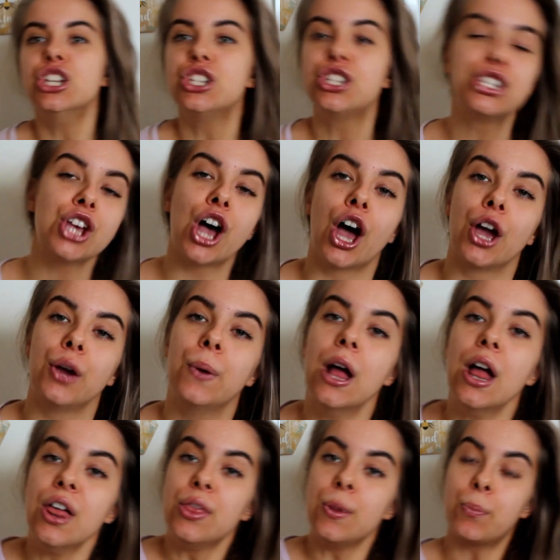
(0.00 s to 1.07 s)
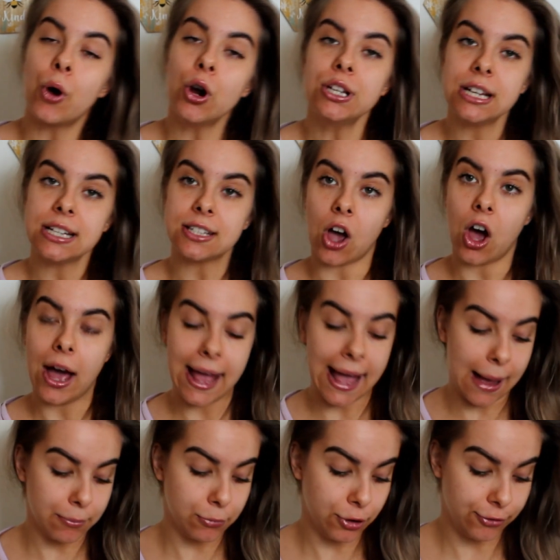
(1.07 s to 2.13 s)
So the product I
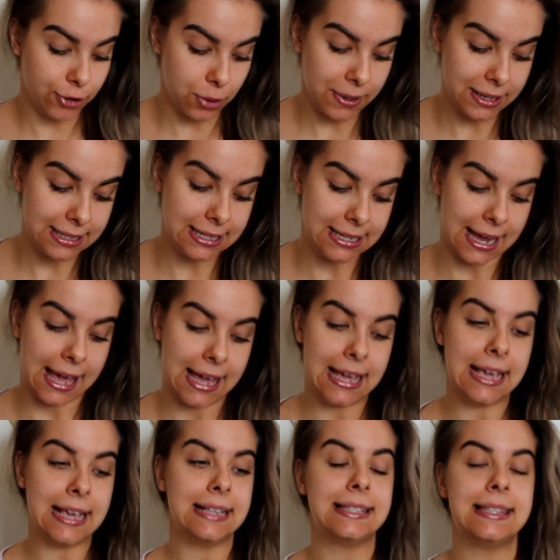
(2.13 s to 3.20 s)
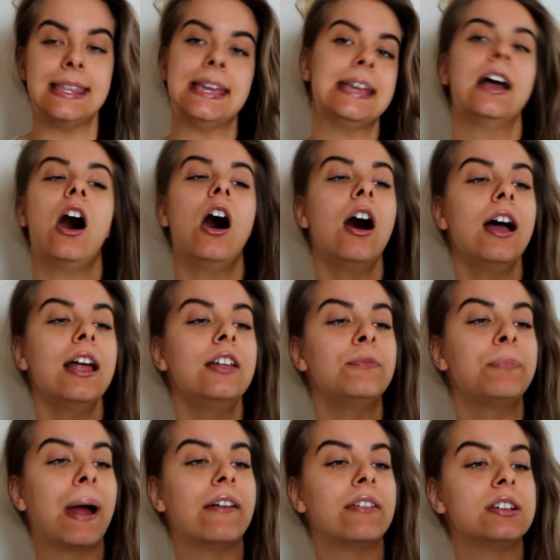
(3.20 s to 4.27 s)
am reviewing today is the Isle
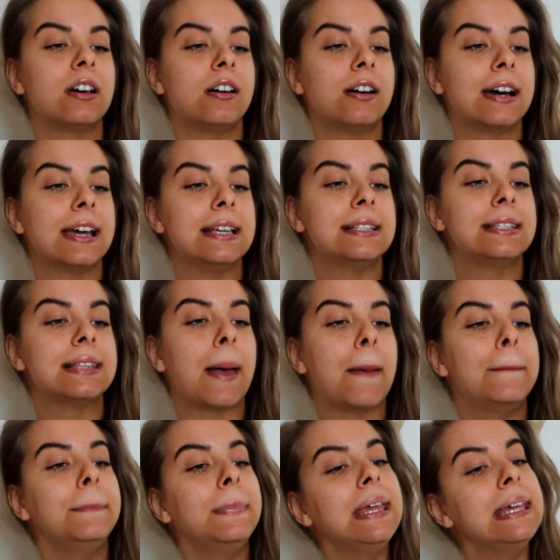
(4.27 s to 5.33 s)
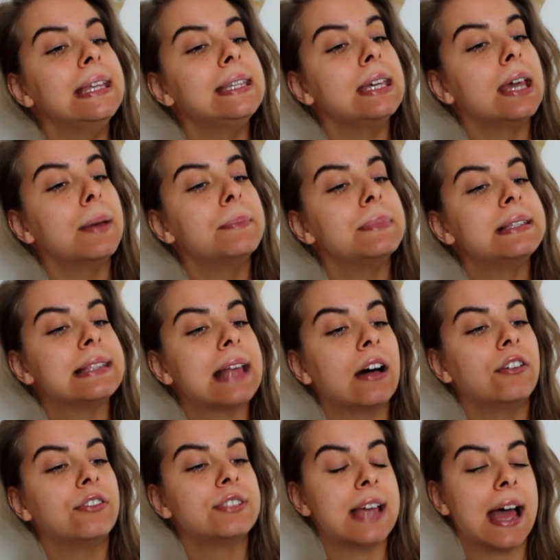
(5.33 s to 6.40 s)
of Paradise Medium
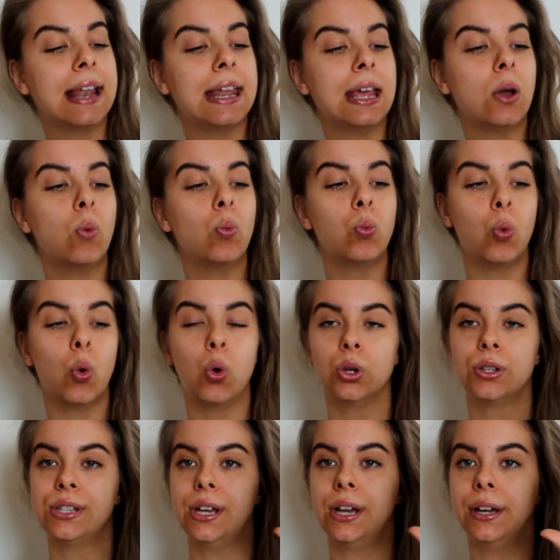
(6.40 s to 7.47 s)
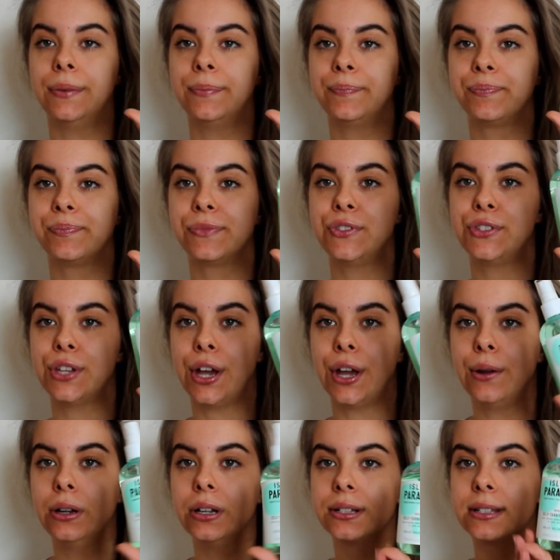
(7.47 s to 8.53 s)
Self-Tanning Water. So
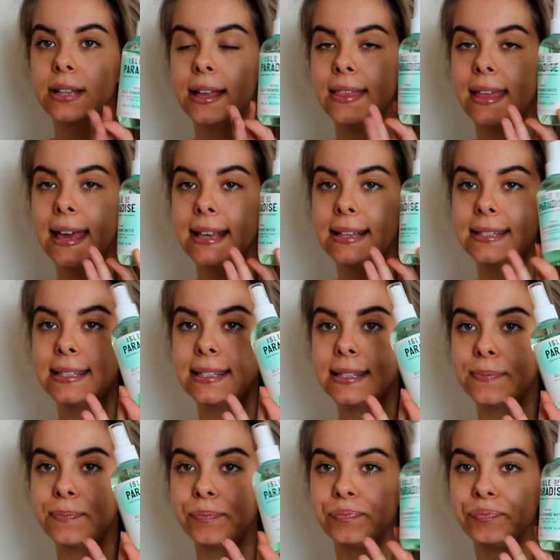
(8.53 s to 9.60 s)
it looks like this.